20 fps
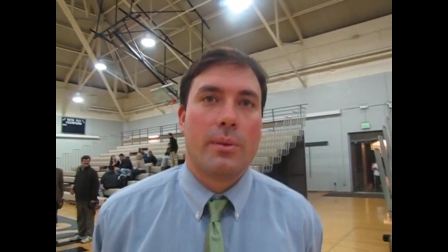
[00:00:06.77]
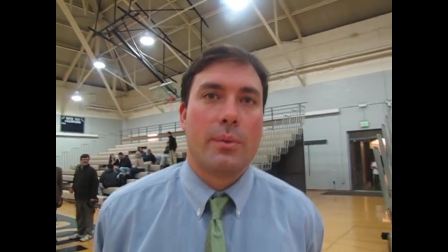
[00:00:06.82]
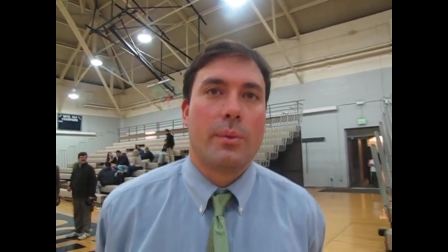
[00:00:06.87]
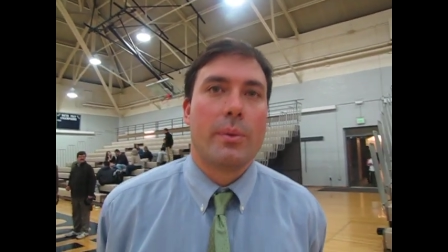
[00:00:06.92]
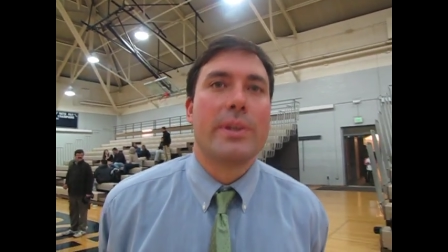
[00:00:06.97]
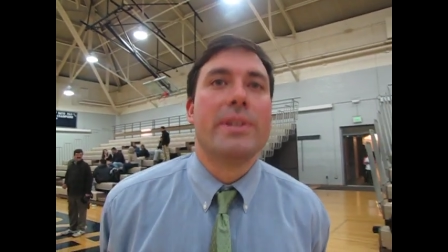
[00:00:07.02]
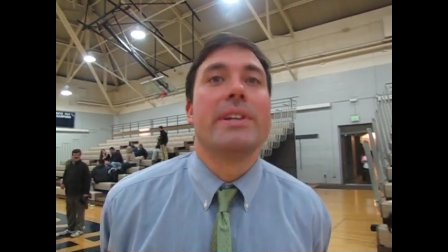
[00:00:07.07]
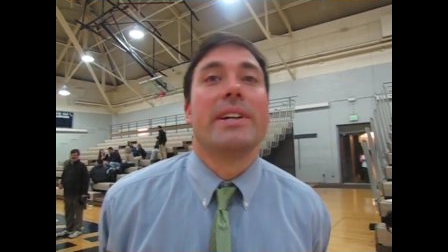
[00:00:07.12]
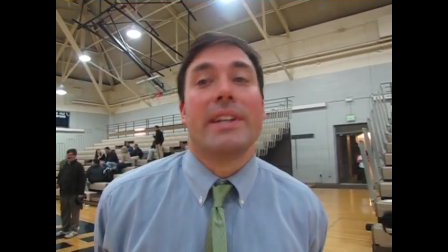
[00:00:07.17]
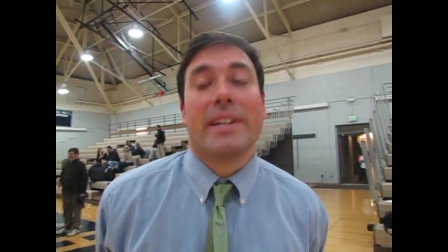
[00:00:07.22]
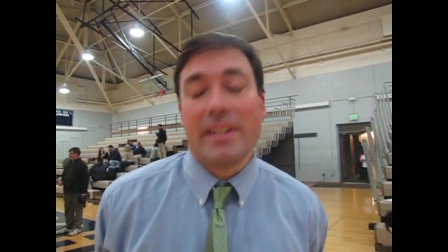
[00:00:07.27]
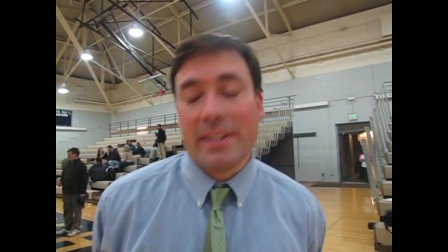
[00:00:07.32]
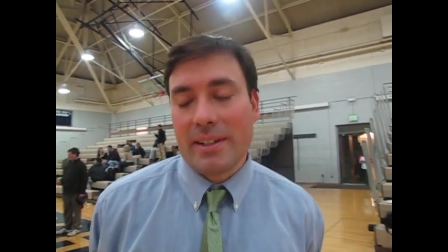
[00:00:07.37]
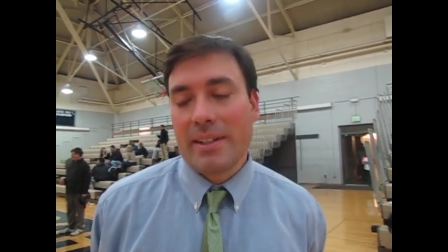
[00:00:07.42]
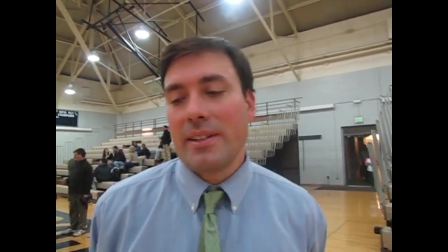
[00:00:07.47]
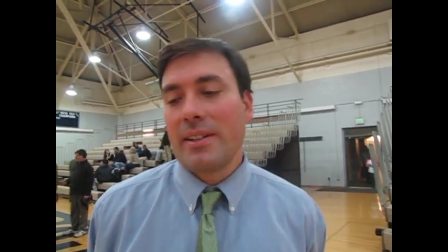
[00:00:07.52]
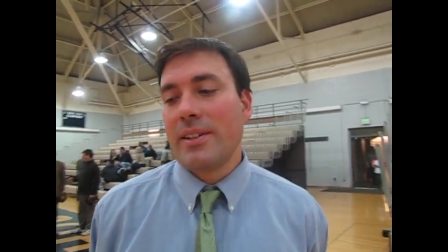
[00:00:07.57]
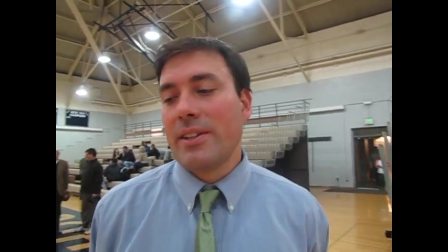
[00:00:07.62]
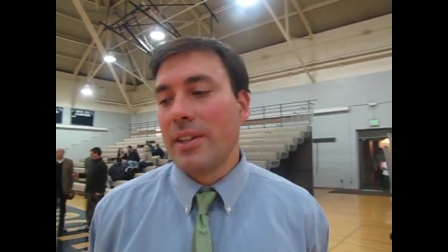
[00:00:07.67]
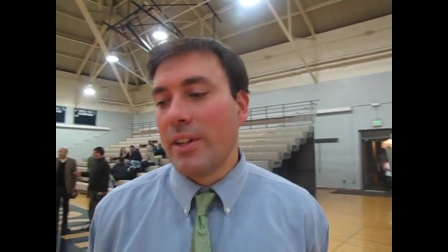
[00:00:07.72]
We did.
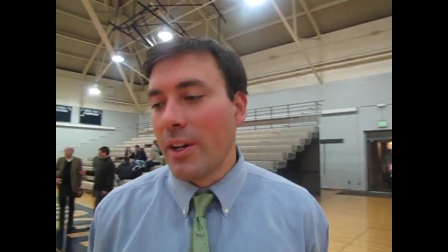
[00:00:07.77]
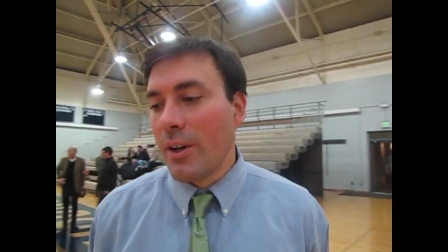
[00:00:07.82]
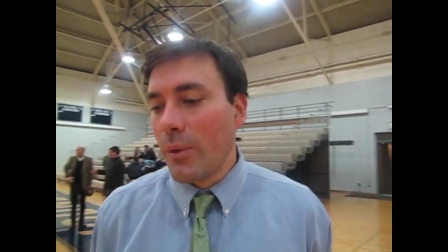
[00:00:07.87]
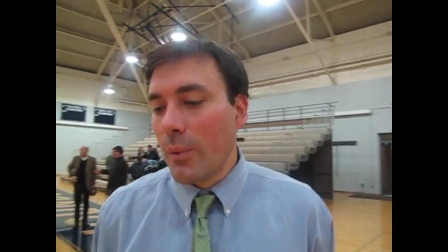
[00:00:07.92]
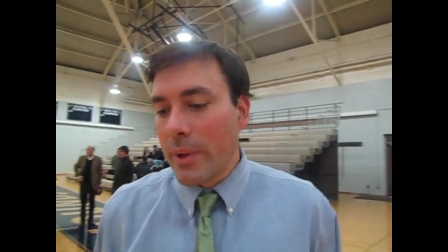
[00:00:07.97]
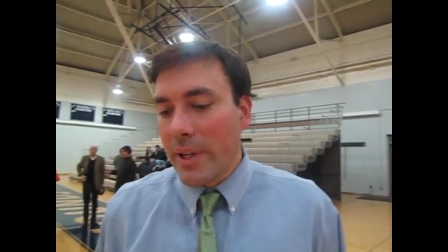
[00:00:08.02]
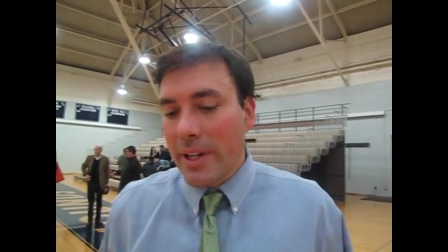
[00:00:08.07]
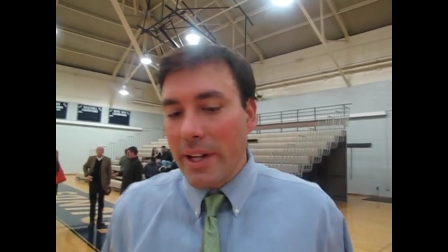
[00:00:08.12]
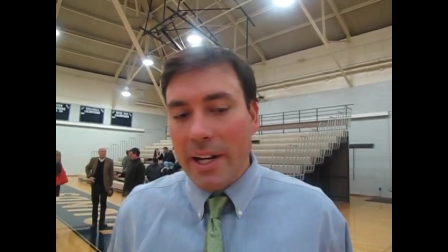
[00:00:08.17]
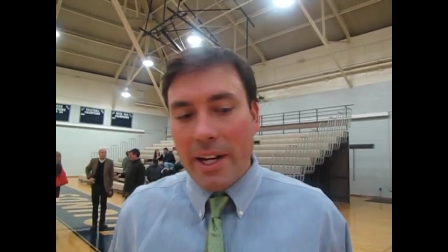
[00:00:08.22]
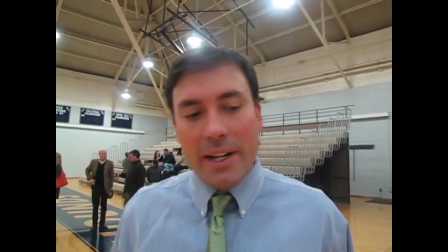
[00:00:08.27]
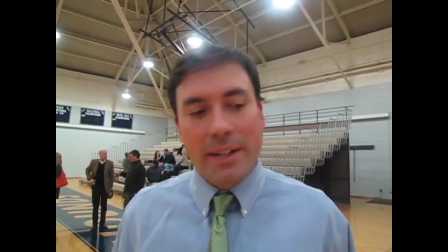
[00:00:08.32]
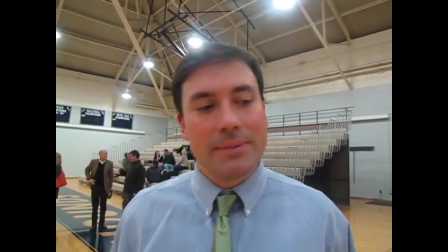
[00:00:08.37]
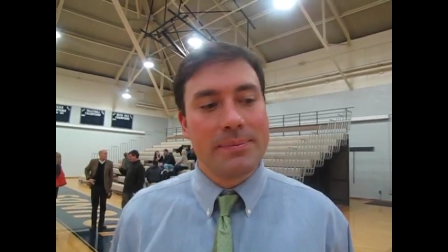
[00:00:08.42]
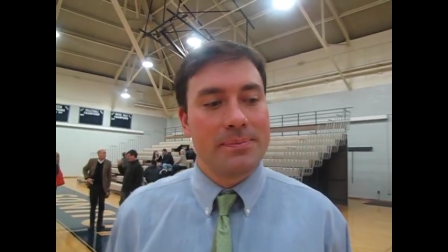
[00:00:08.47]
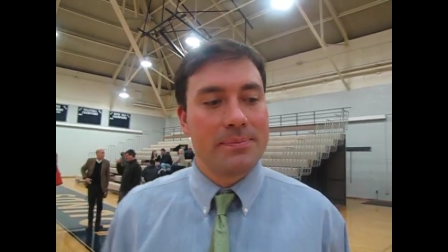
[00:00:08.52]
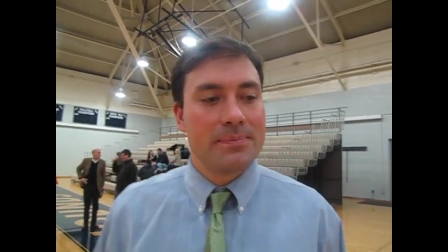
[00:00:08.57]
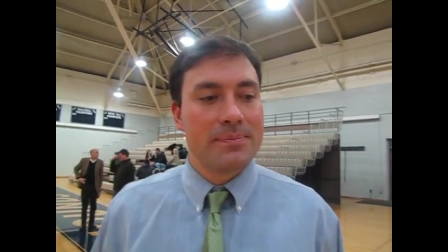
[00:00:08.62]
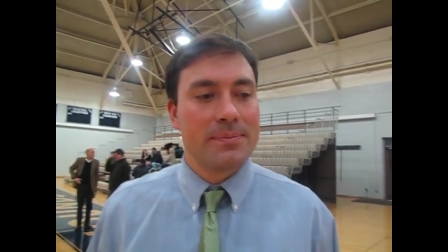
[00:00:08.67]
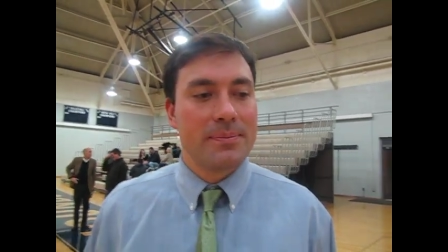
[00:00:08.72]
You know, we uh,
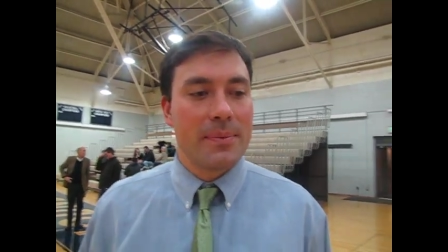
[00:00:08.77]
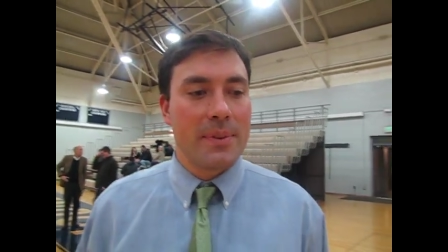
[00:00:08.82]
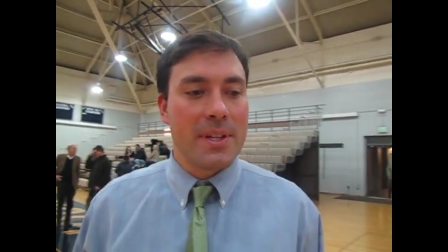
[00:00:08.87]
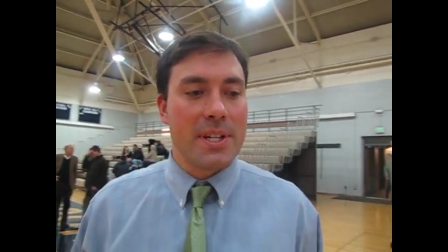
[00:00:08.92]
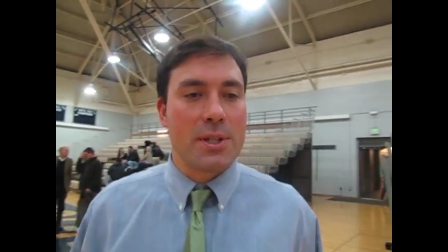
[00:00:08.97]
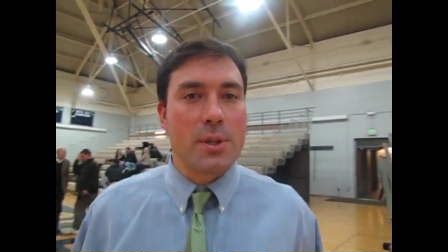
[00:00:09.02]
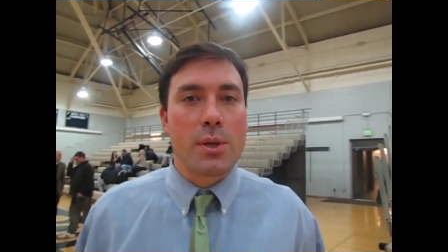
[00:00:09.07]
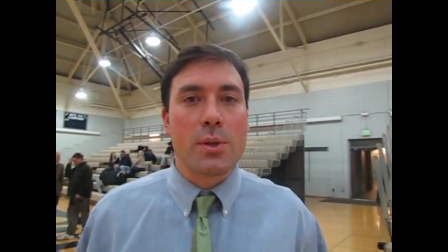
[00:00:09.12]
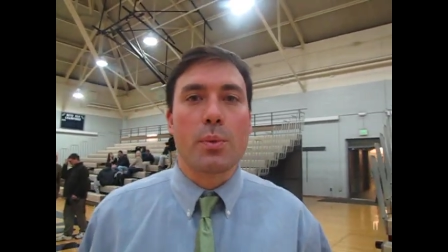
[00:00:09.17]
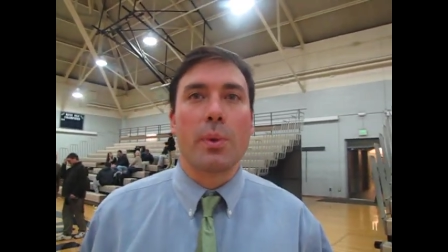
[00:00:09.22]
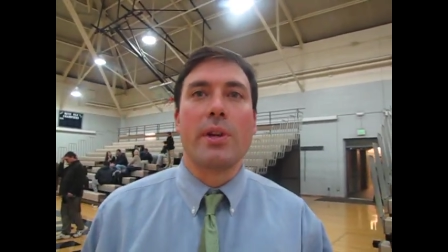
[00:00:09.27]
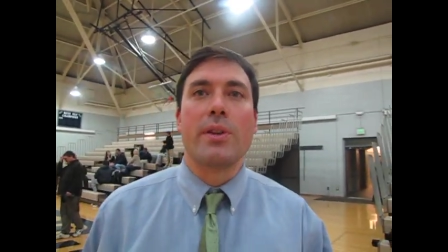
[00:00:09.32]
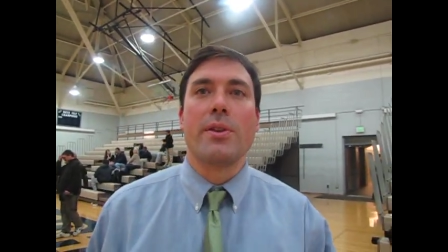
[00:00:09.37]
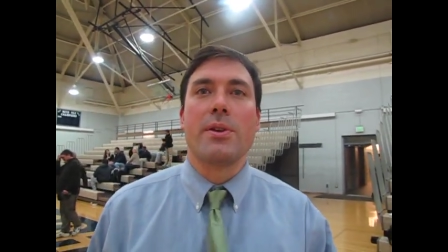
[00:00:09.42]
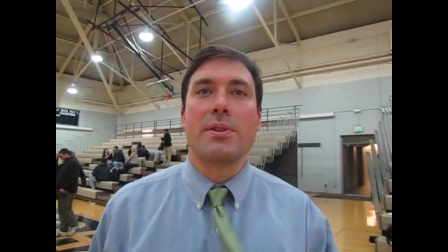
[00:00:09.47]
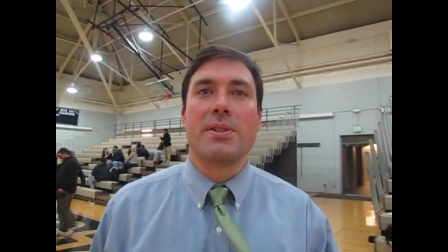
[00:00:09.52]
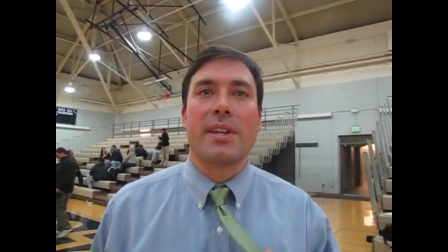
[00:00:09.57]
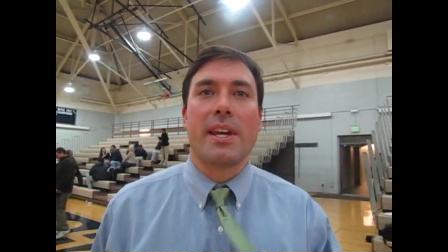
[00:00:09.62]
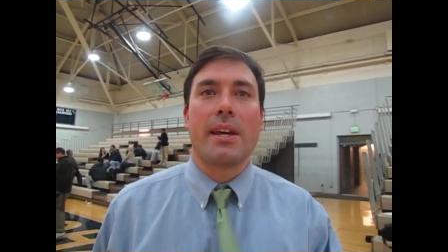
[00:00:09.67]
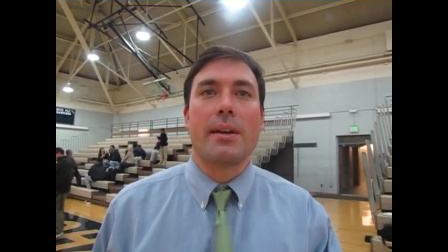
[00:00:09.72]
this was one of
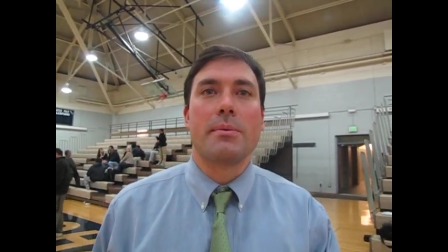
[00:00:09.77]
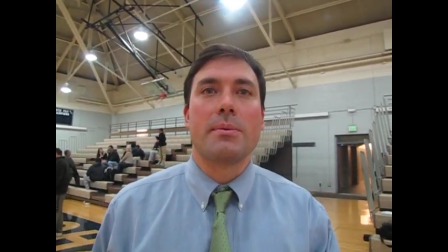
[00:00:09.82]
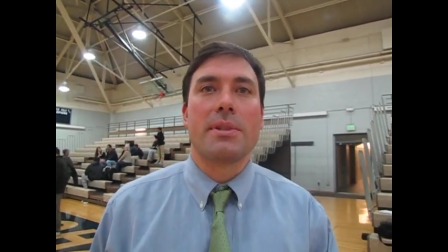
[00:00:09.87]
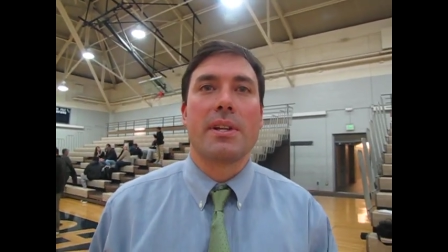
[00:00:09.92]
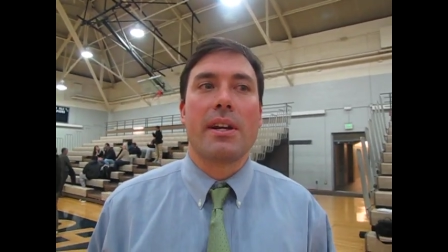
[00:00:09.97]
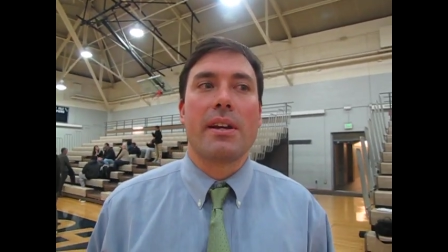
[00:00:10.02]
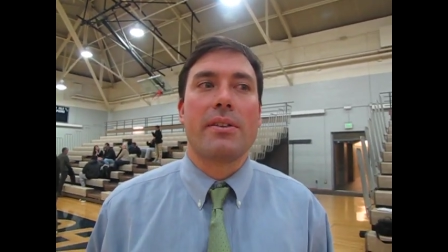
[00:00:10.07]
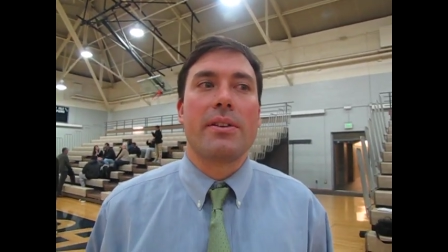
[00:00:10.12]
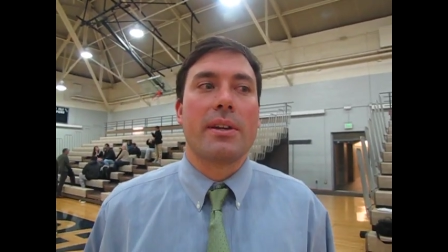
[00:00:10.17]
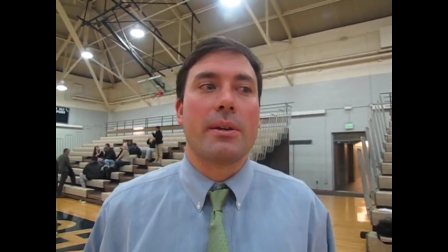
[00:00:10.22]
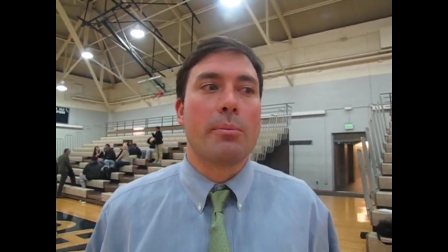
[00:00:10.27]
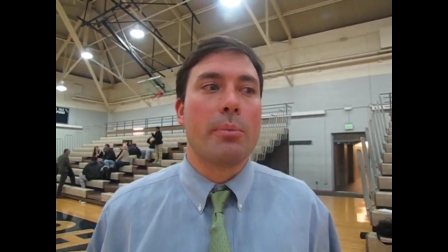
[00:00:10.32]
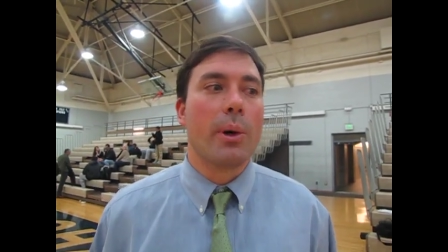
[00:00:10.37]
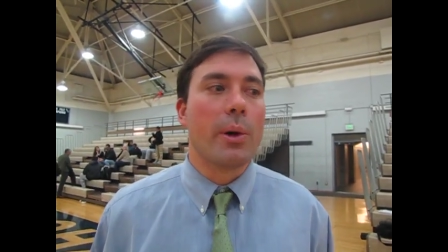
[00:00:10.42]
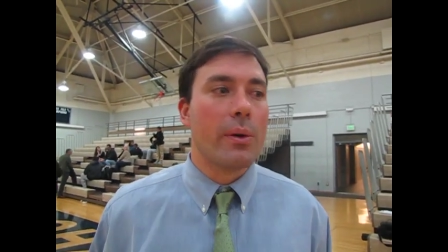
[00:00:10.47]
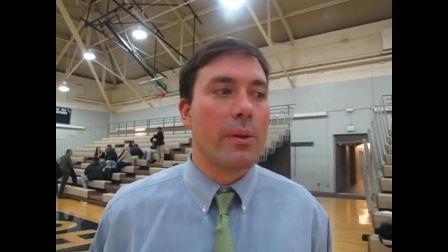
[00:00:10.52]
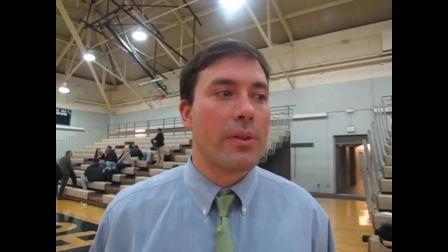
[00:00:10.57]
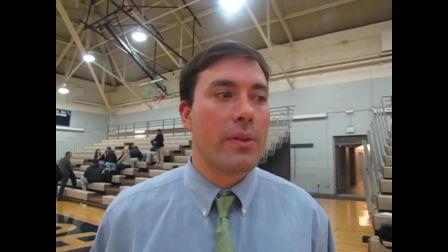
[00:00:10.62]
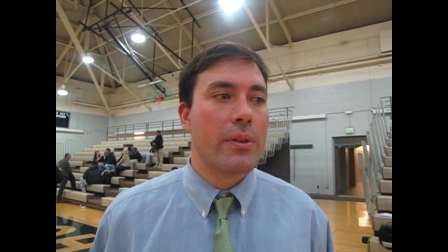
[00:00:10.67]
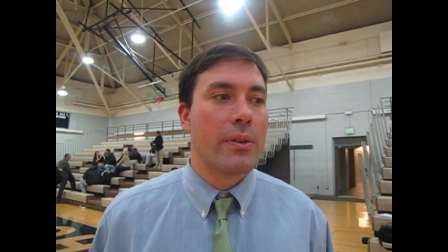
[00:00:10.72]
those games that I think
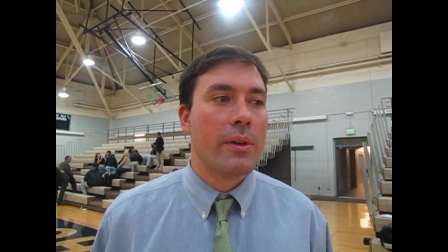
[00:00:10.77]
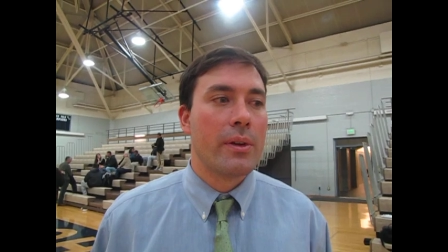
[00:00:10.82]
both